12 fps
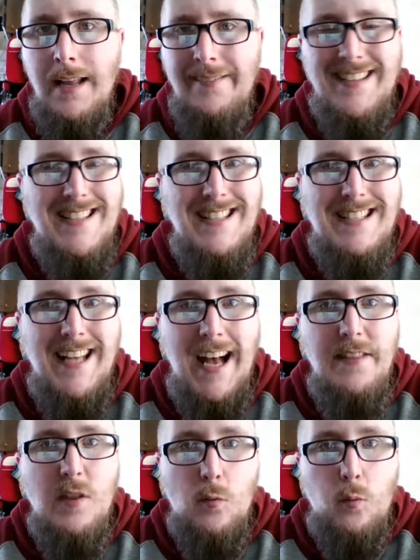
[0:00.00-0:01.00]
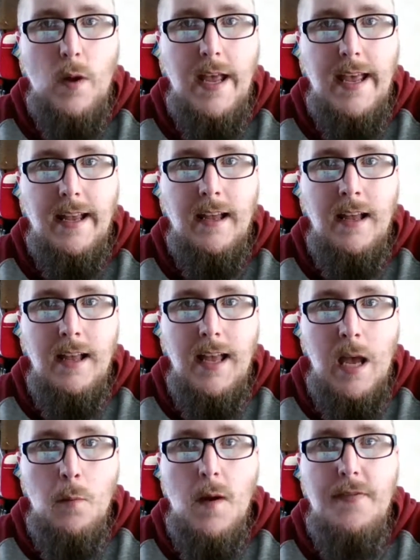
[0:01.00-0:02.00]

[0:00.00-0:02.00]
and that's inside the ring and